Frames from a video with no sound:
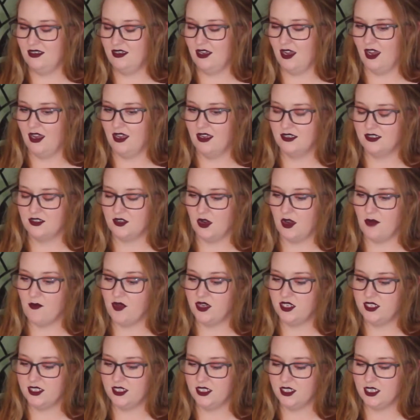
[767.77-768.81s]
Yeah. So I
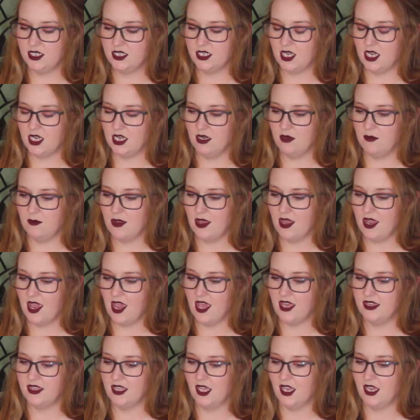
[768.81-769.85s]
mentioned it to him,
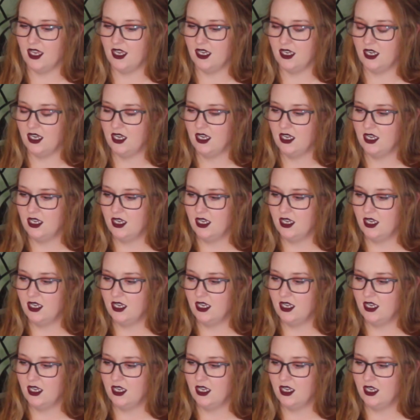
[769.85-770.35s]
and then